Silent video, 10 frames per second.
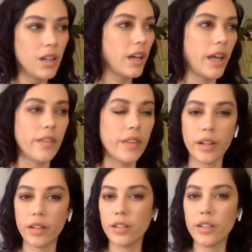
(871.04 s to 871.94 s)
And
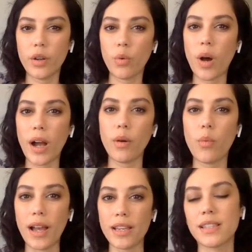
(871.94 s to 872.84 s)
then,
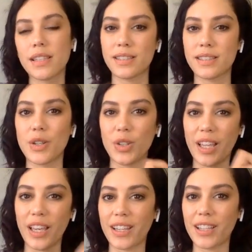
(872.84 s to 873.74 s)
why is it still
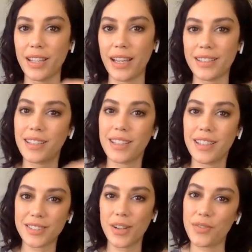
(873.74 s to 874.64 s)
like
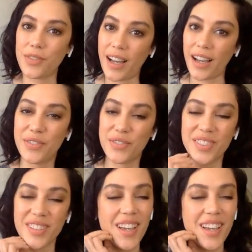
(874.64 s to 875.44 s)
collect all five?